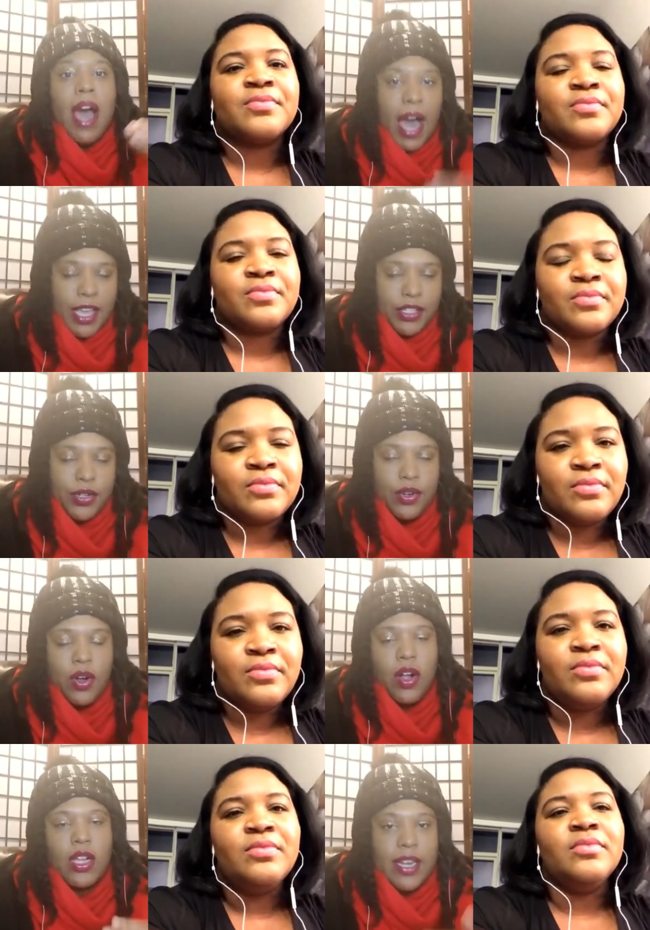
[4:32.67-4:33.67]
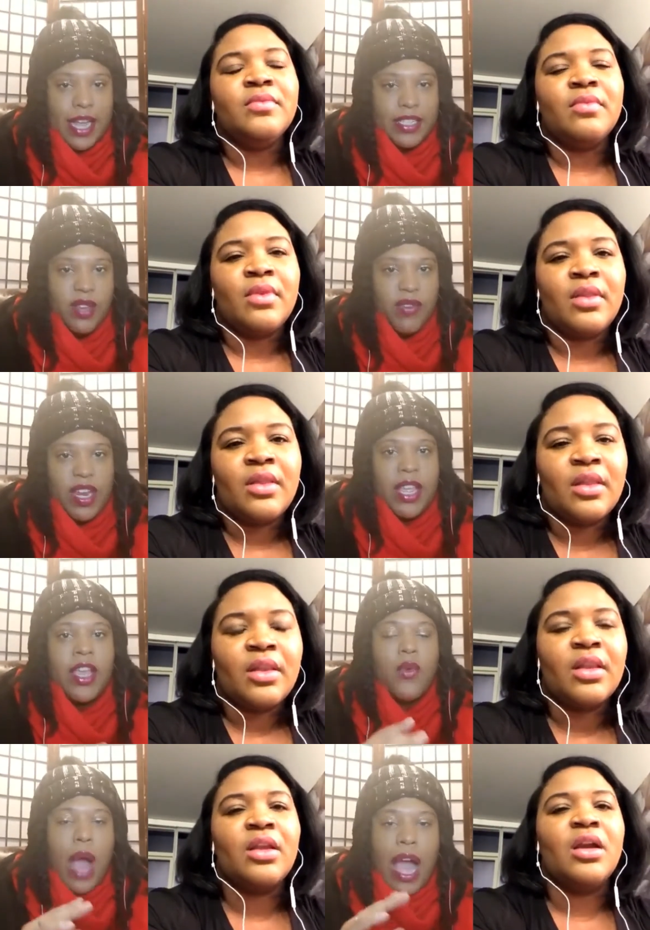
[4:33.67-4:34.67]
Speaker 1: high school connectivity.
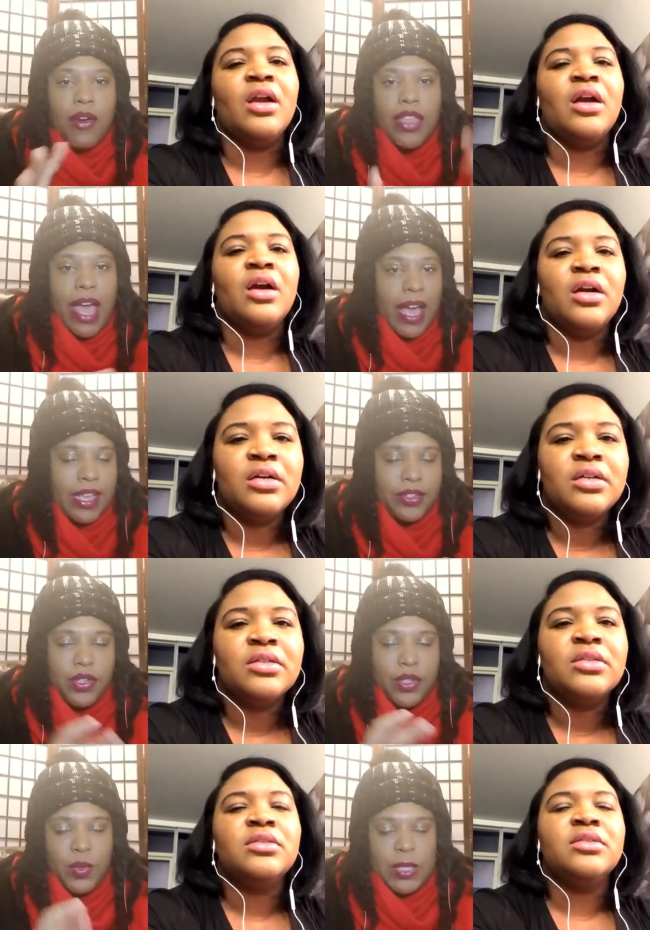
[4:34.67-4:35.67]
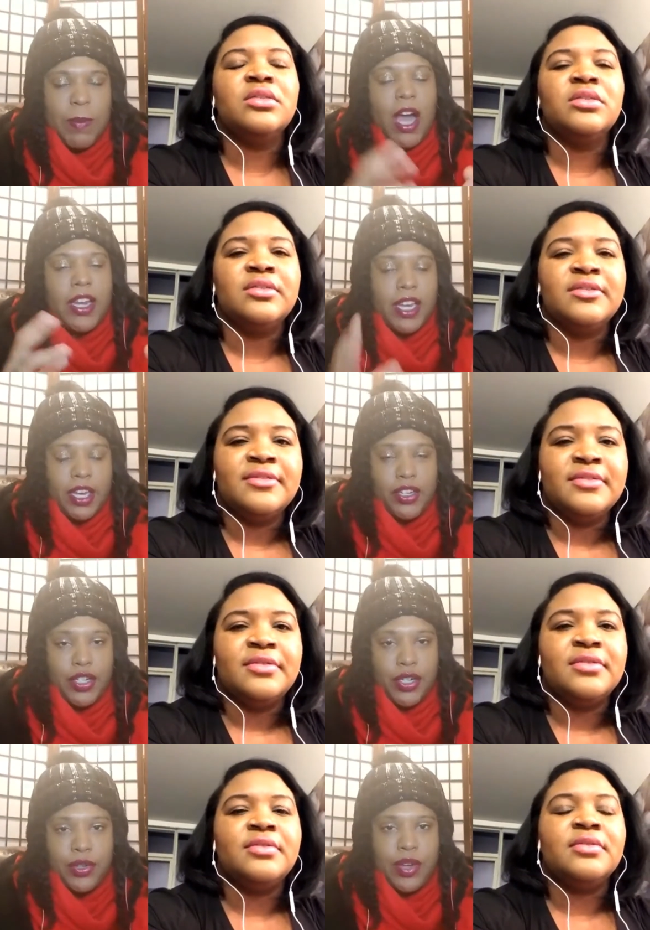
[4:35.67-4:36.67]
How are the high schools responding
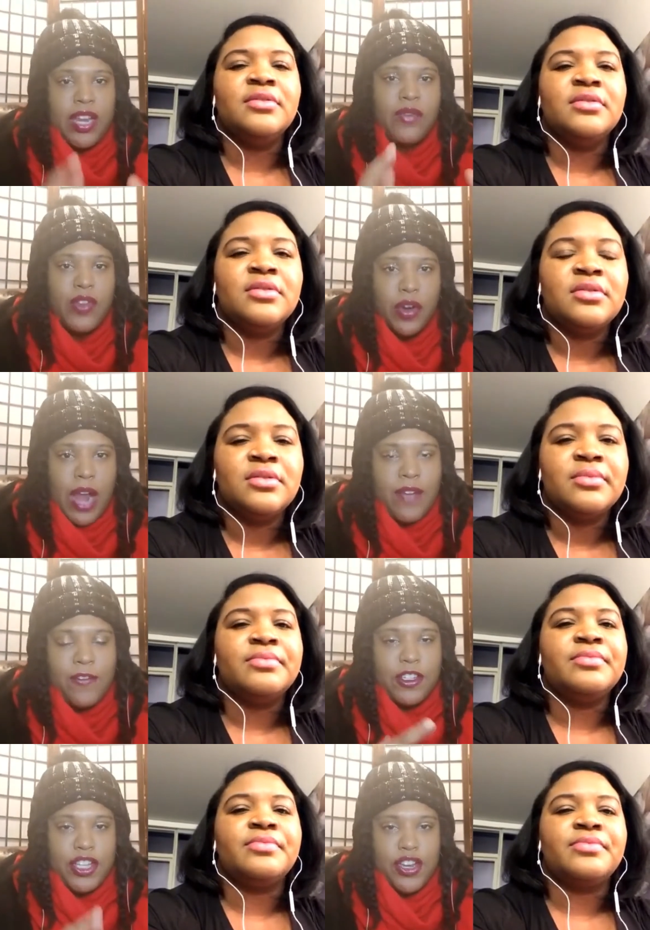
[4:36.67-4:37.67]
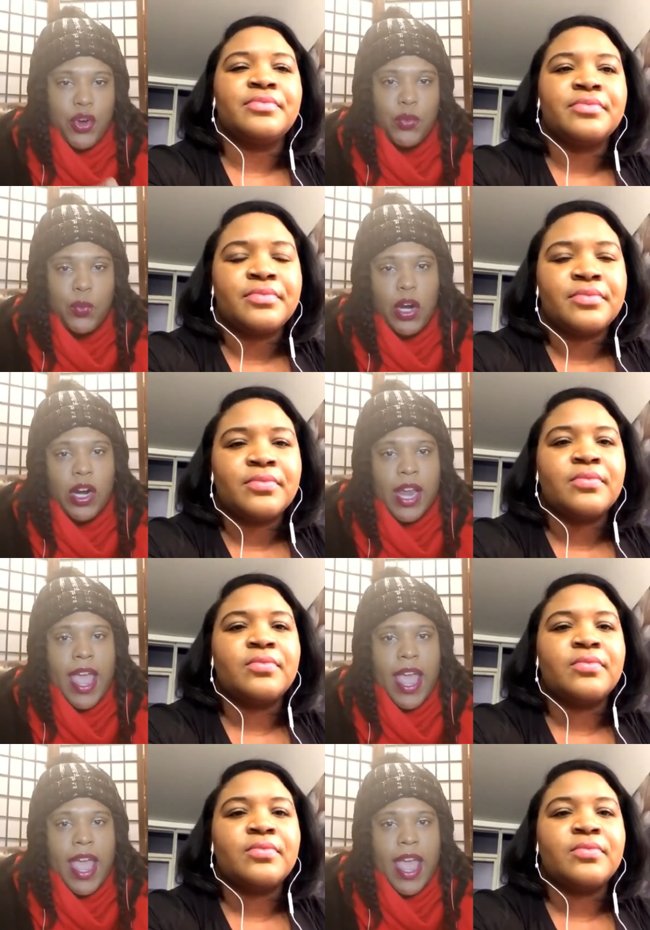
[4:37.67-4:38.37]
to kind of your efforts and your work?